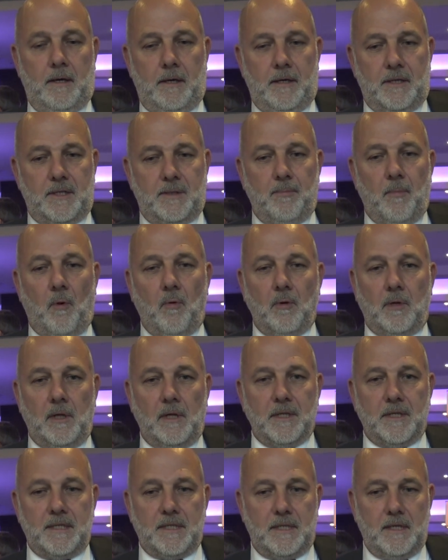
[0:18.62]

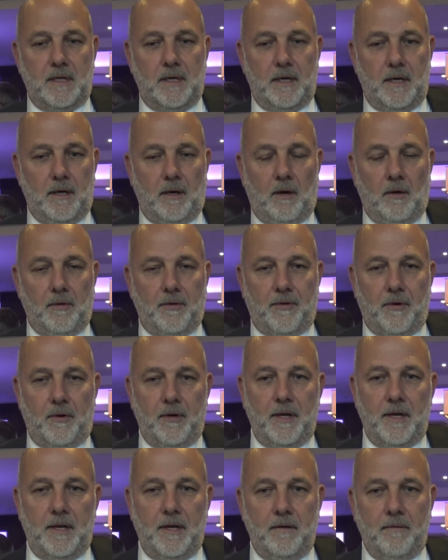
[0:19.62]
smokeless
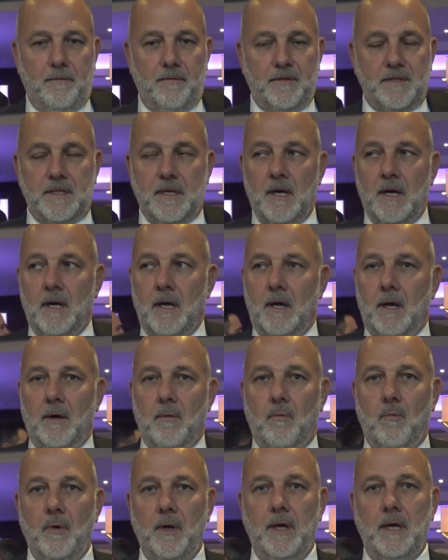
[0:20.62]
alternatives.
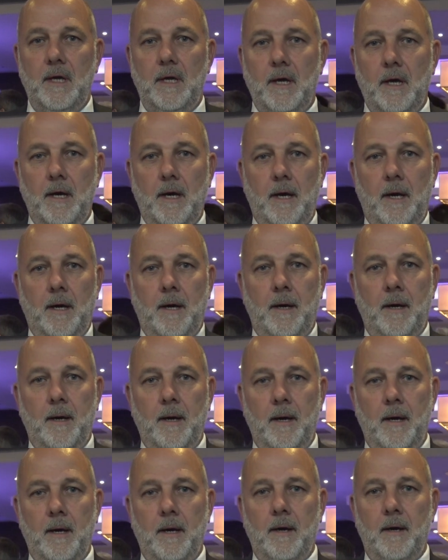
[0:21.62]
We
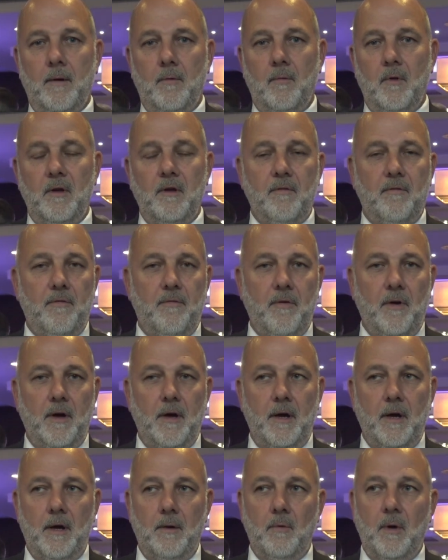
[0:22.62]
have
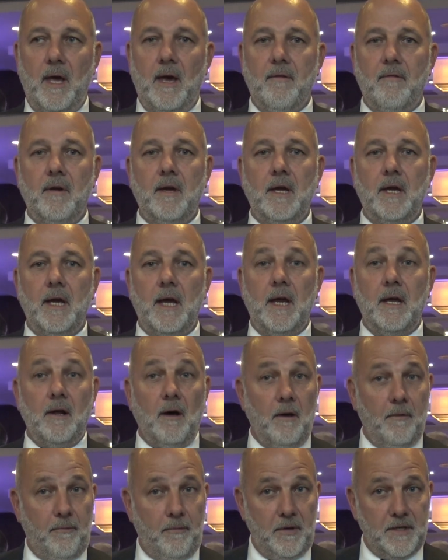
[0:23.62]
a head
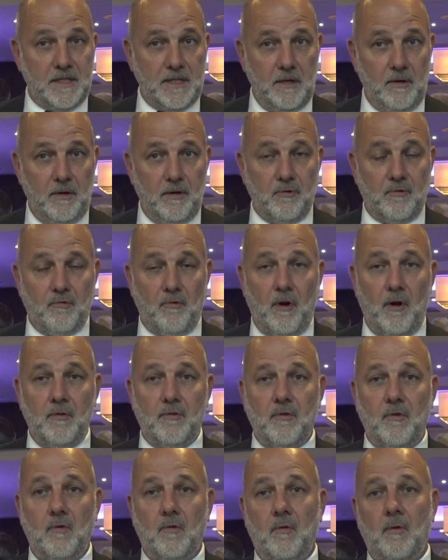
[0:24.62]
office here in
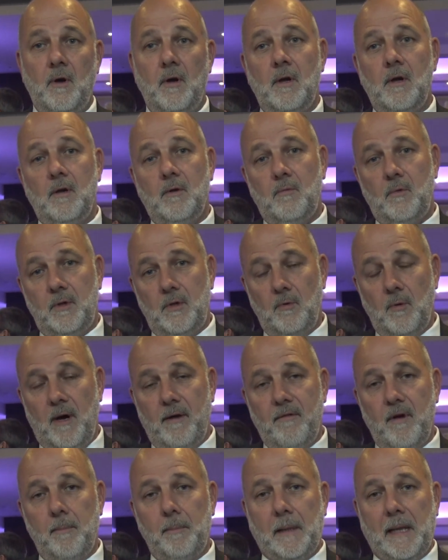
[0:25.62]
Toronto. We do
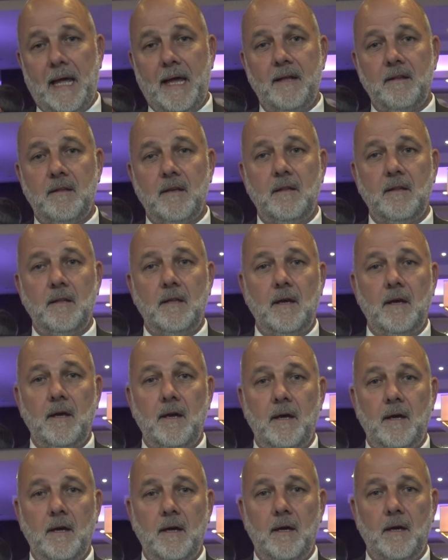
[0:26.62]
have a plant in
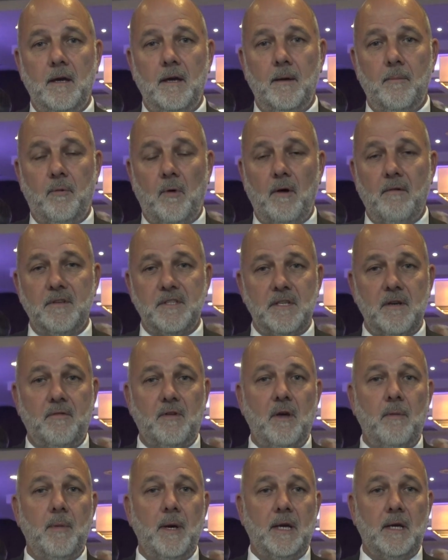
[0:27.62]
the province of
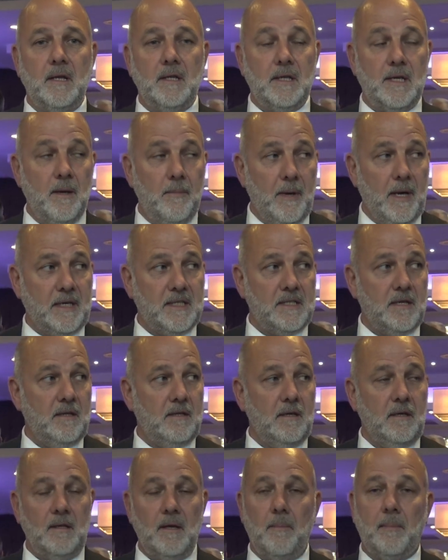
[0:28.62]
Quebec in Quebec
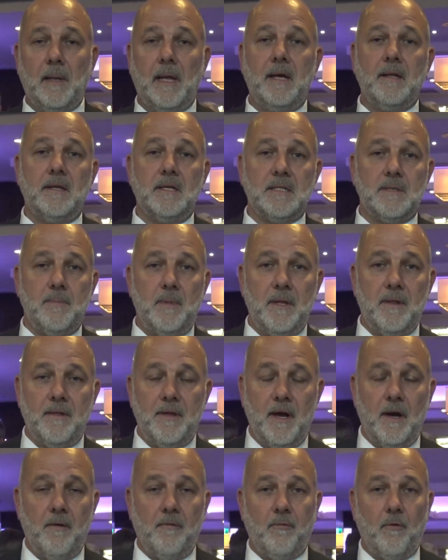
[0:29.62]
City. The plant has been
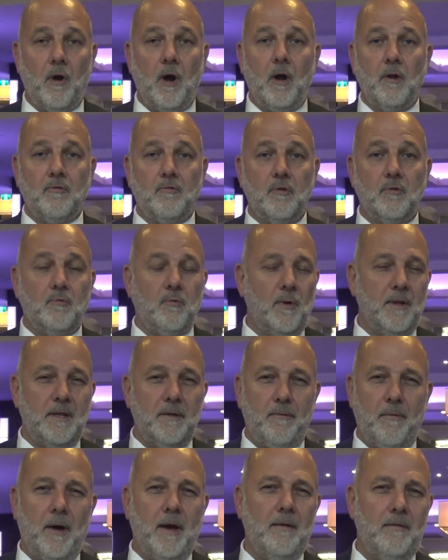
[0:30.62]
there for
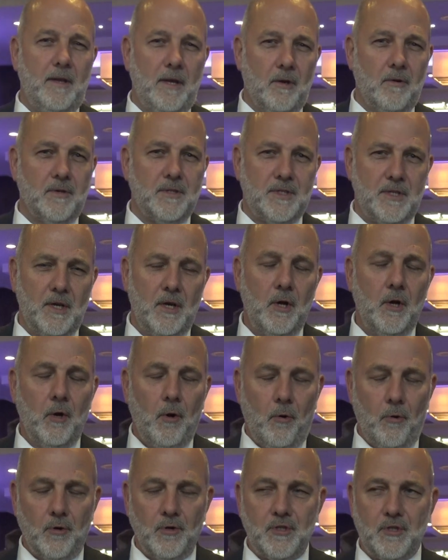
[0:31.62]
125 years
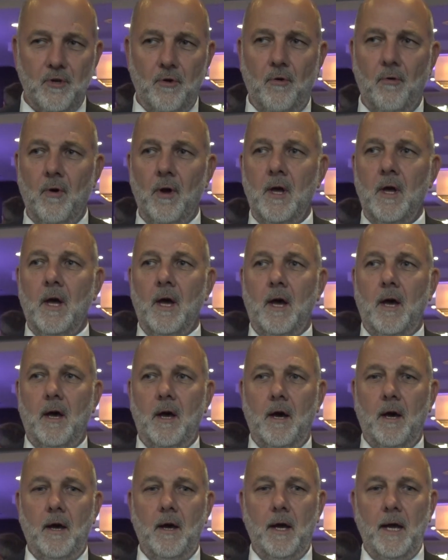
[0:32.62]
or so.
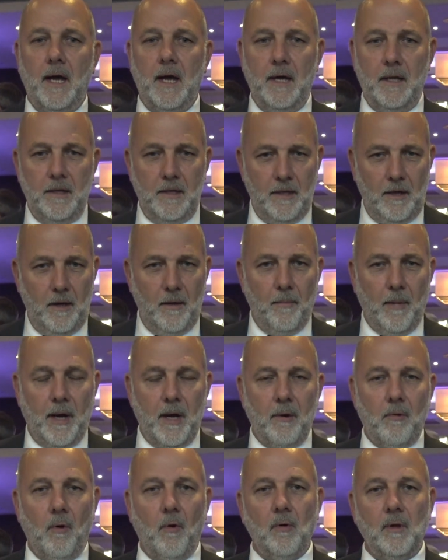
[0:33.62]
And
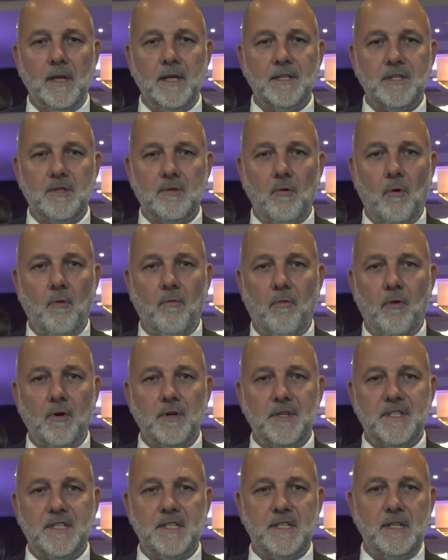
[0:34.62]
my role is to
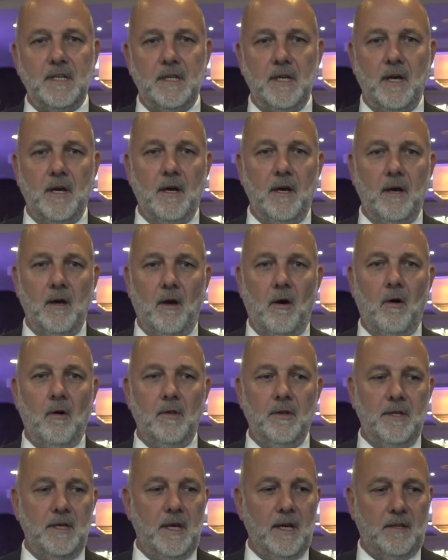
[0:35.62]
oversee
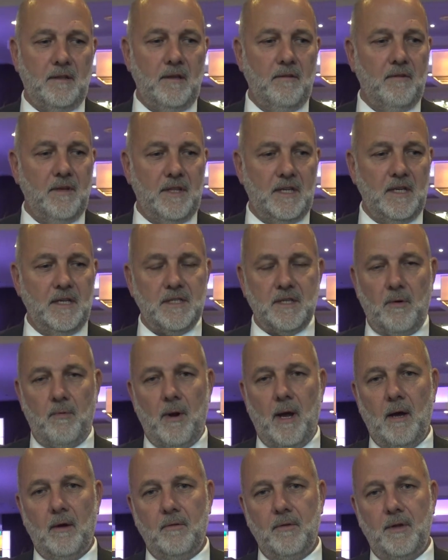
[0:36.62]
all the activities
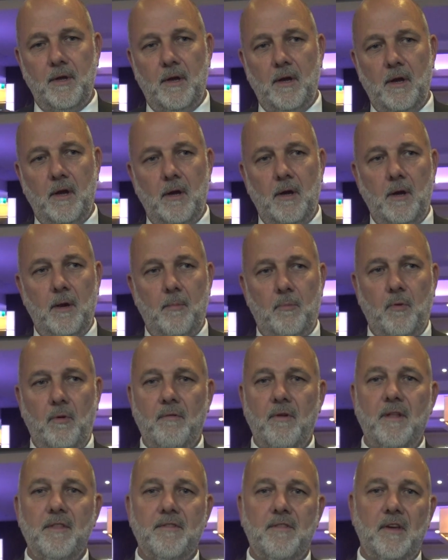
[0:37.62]
around
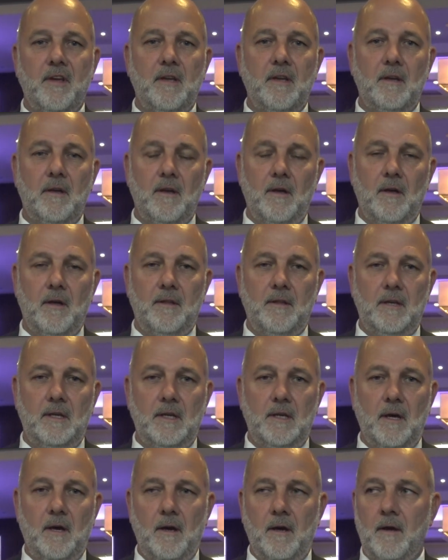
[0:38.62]
preventing
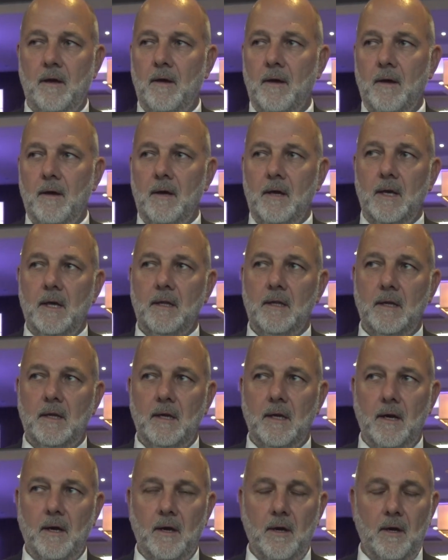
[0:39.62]

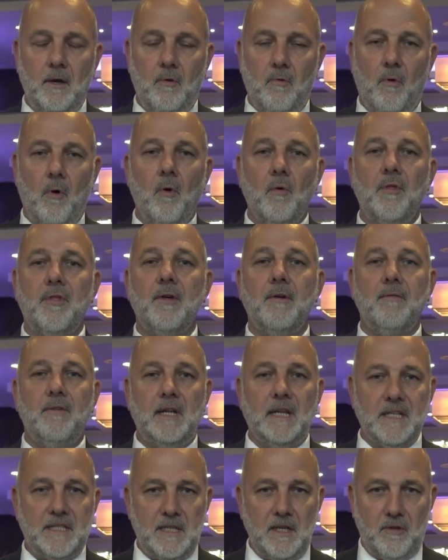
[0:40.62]
the growth of
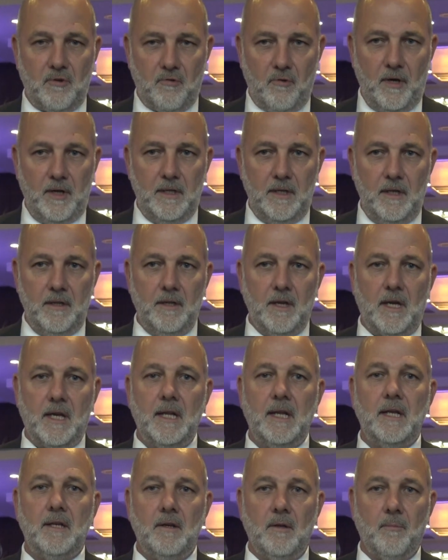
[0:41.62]
illicit trade in the
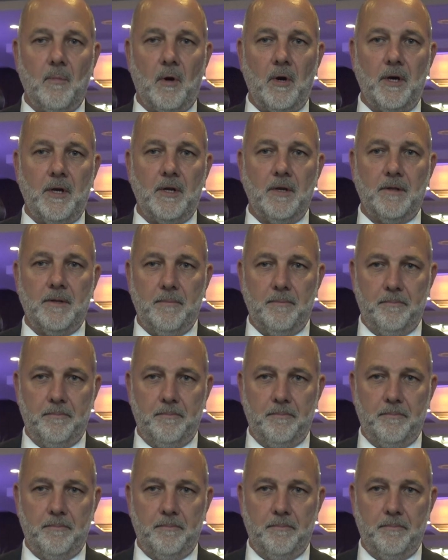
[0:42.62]
Canadian market.